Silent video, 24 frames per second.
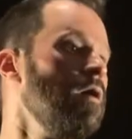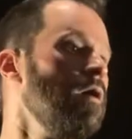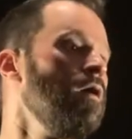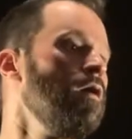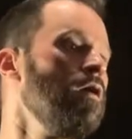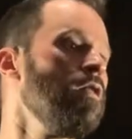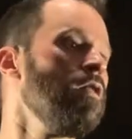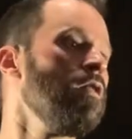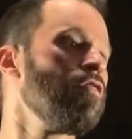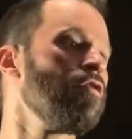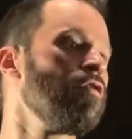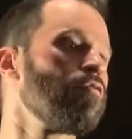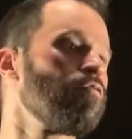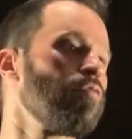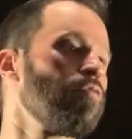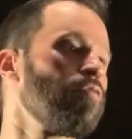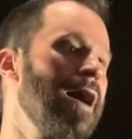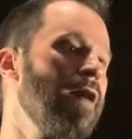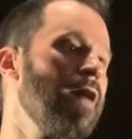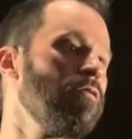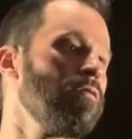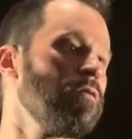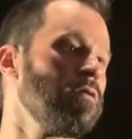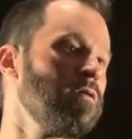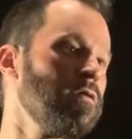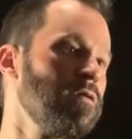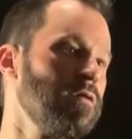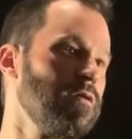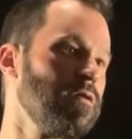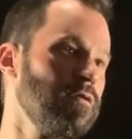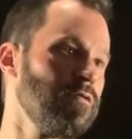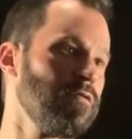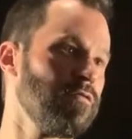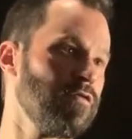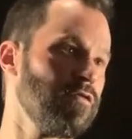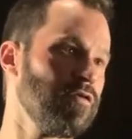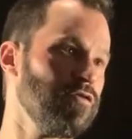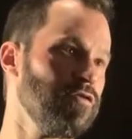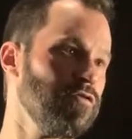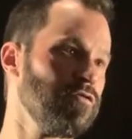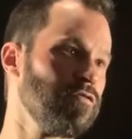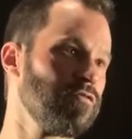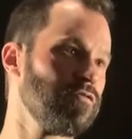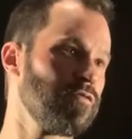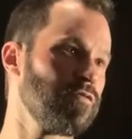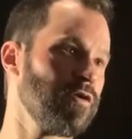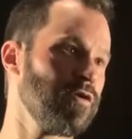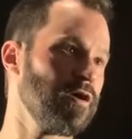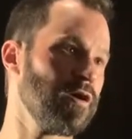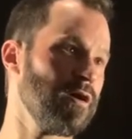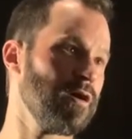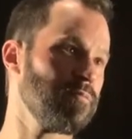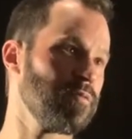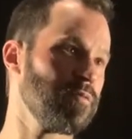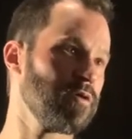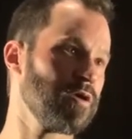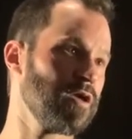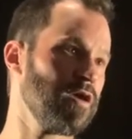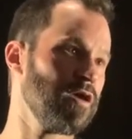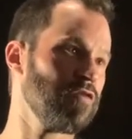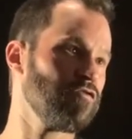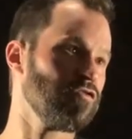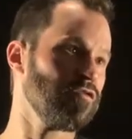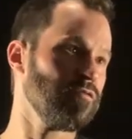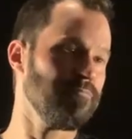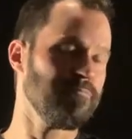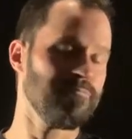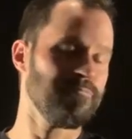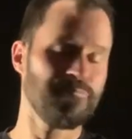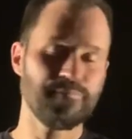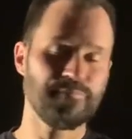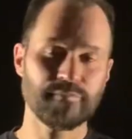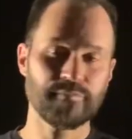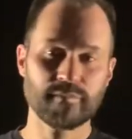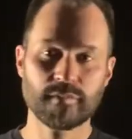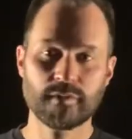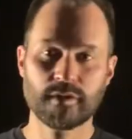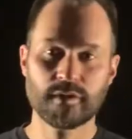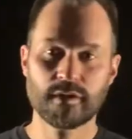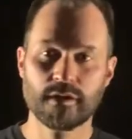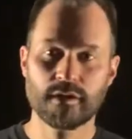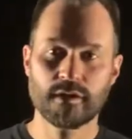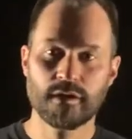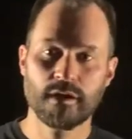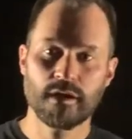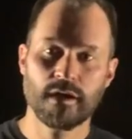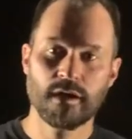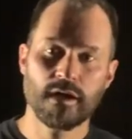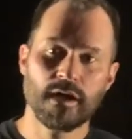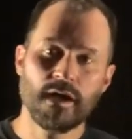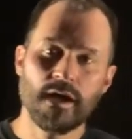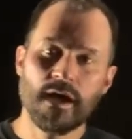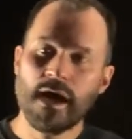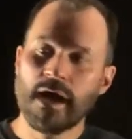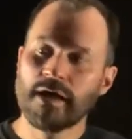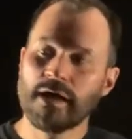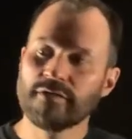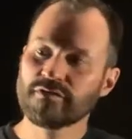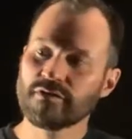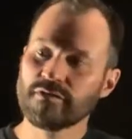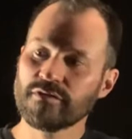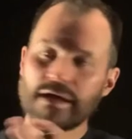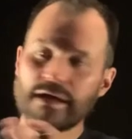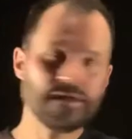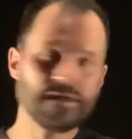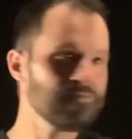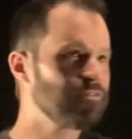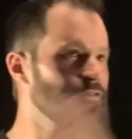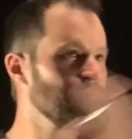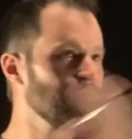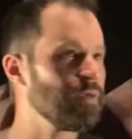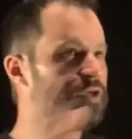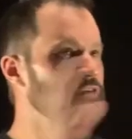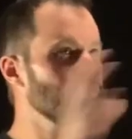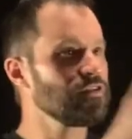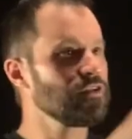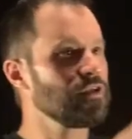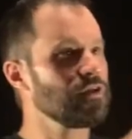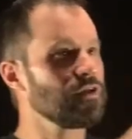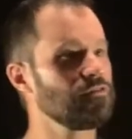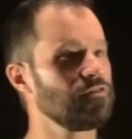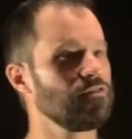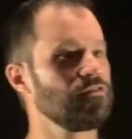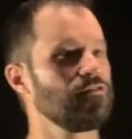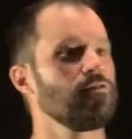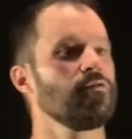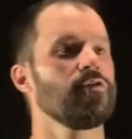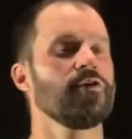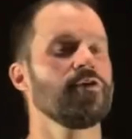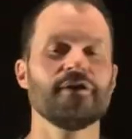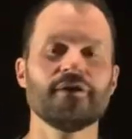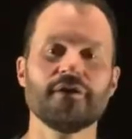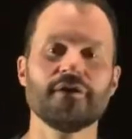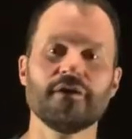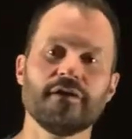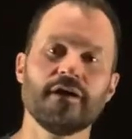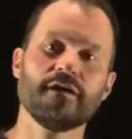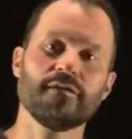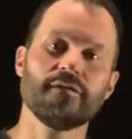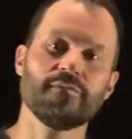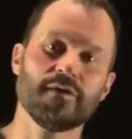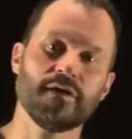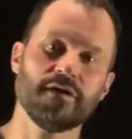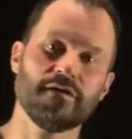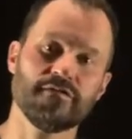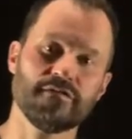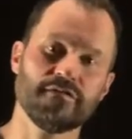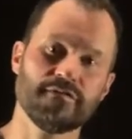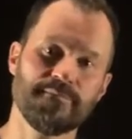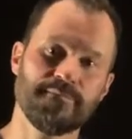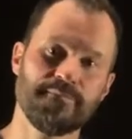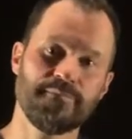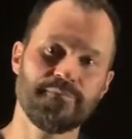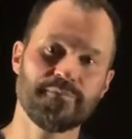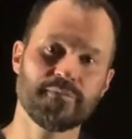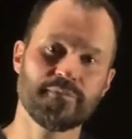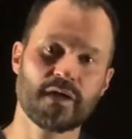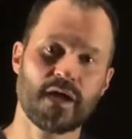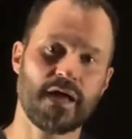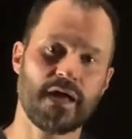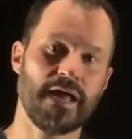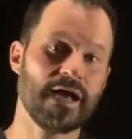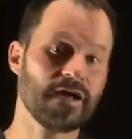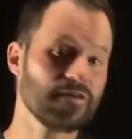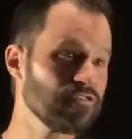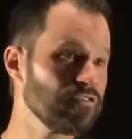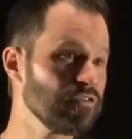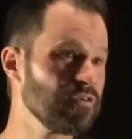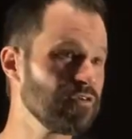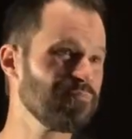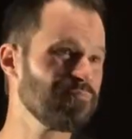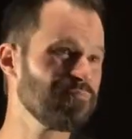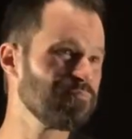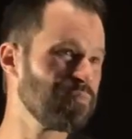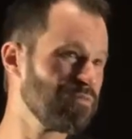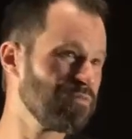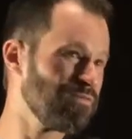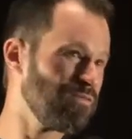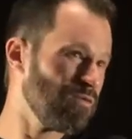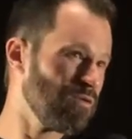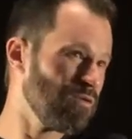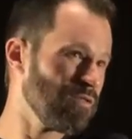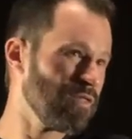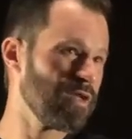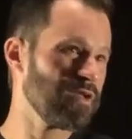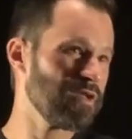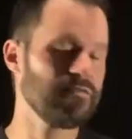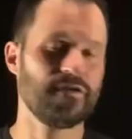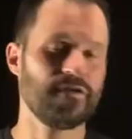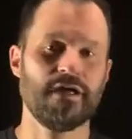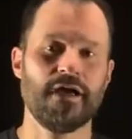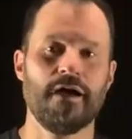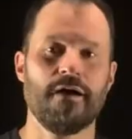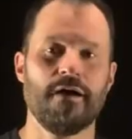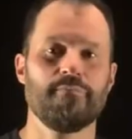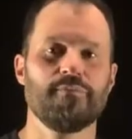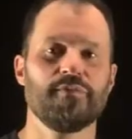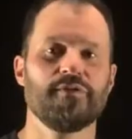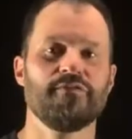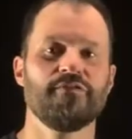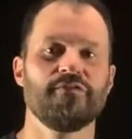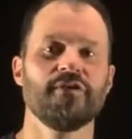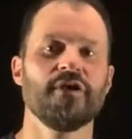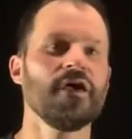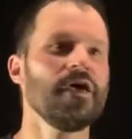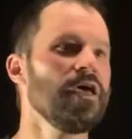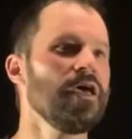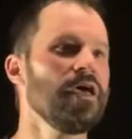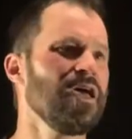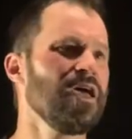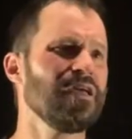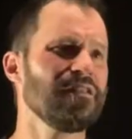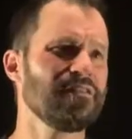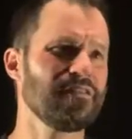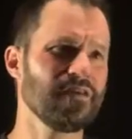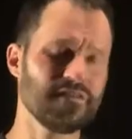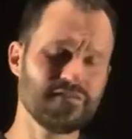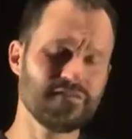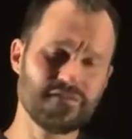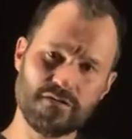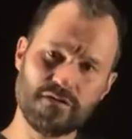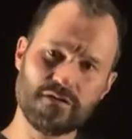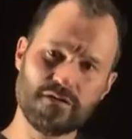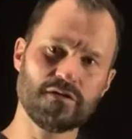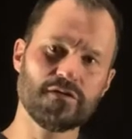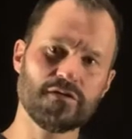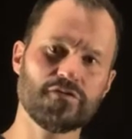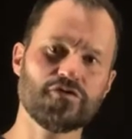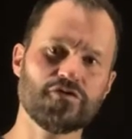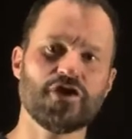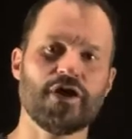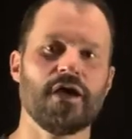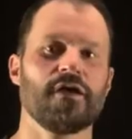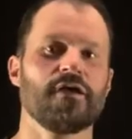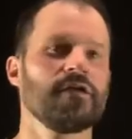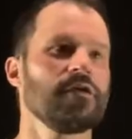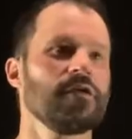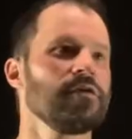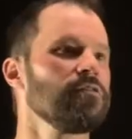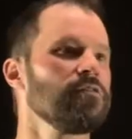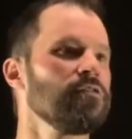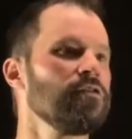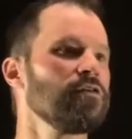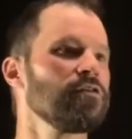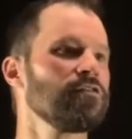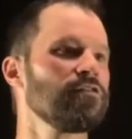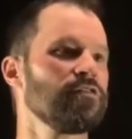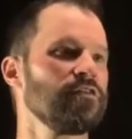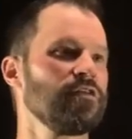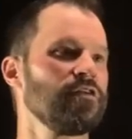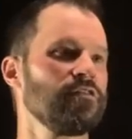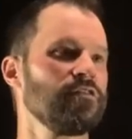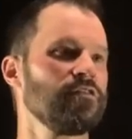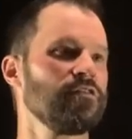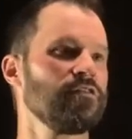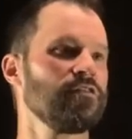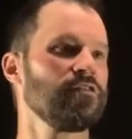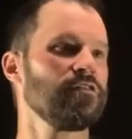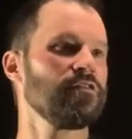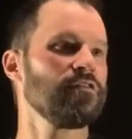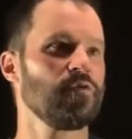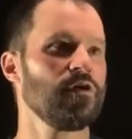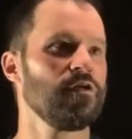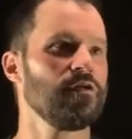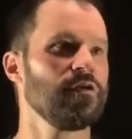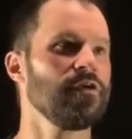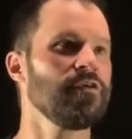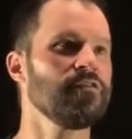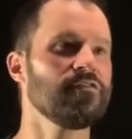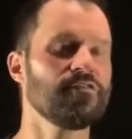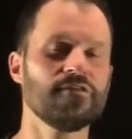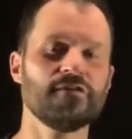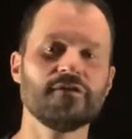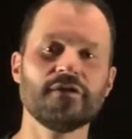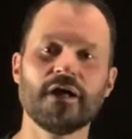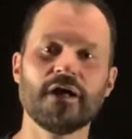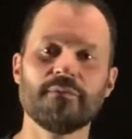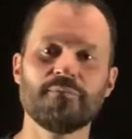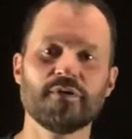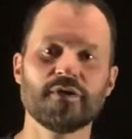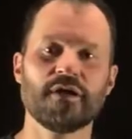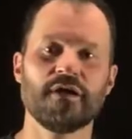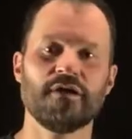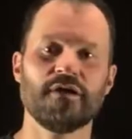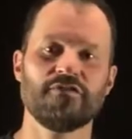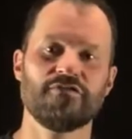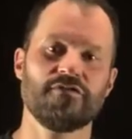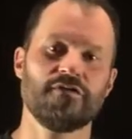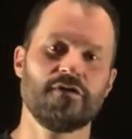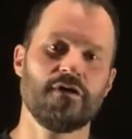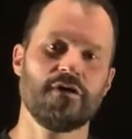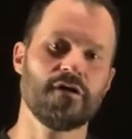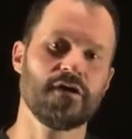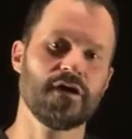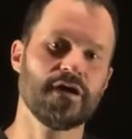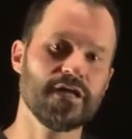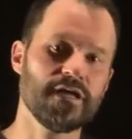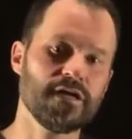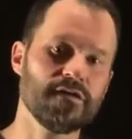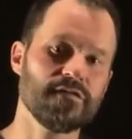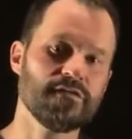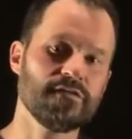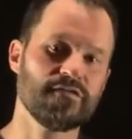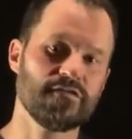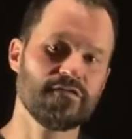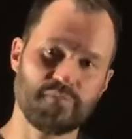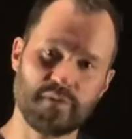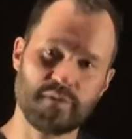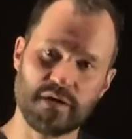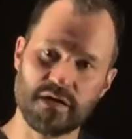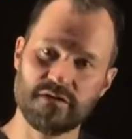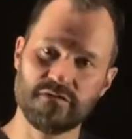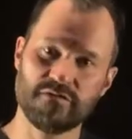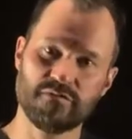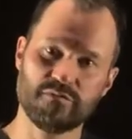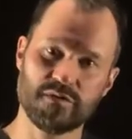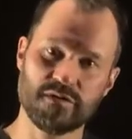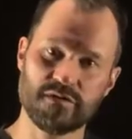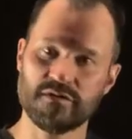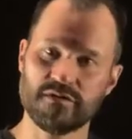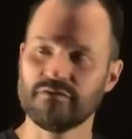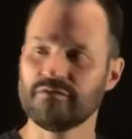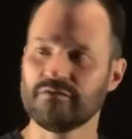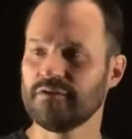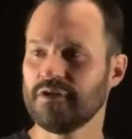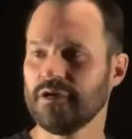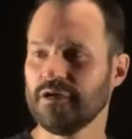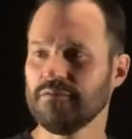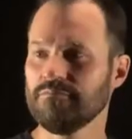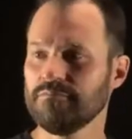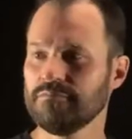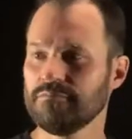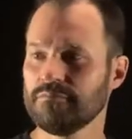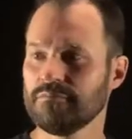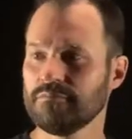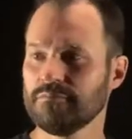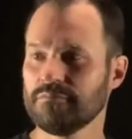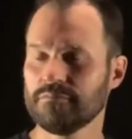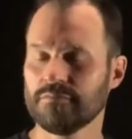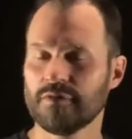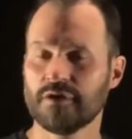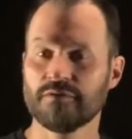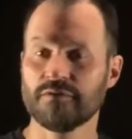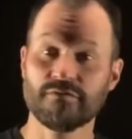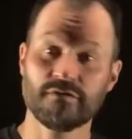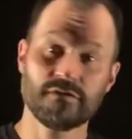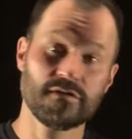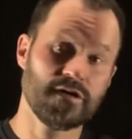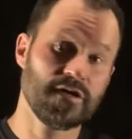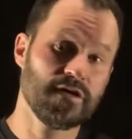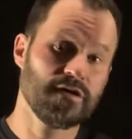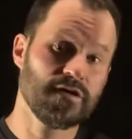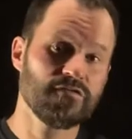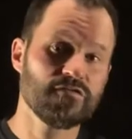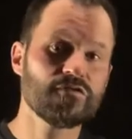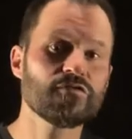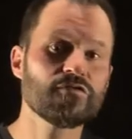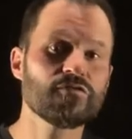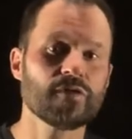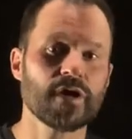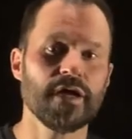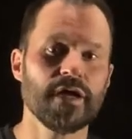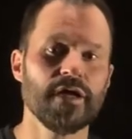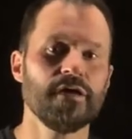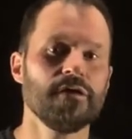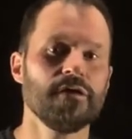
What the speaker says: the route to use for your application. And so that information gets stored in a database. And actually, before that even happens, it does a little check and it looks and it says, well, is there an application already in this space with this name? If there is, great.